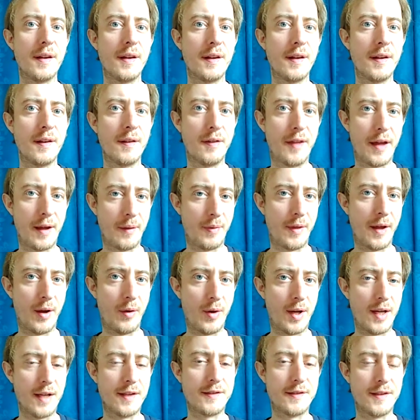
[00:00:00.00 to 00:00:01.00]
that there
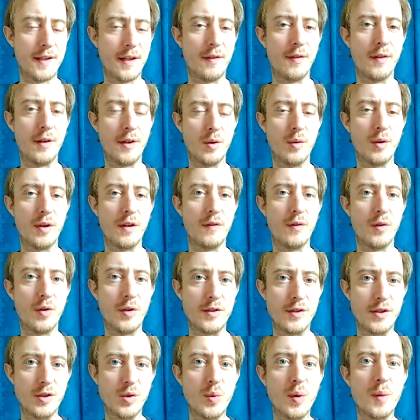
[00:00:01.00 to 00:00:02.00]
is in the universe.
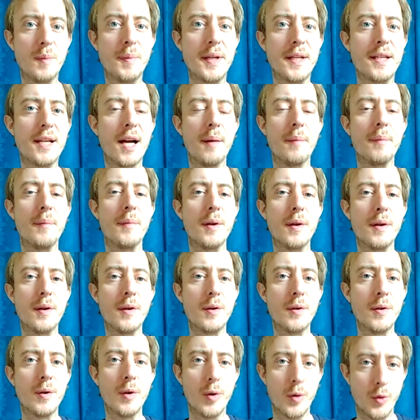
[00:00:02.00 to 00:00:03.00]
You will become
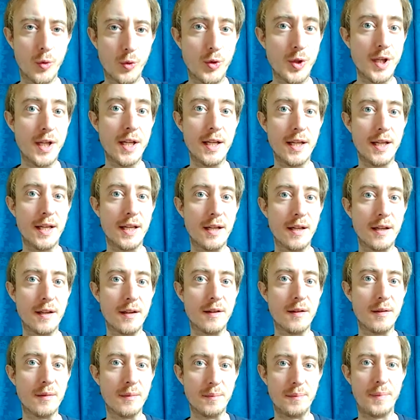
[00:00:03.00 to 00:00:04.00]
really
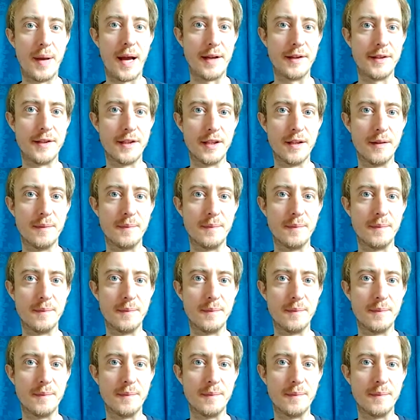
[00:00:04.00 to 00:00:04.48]
better.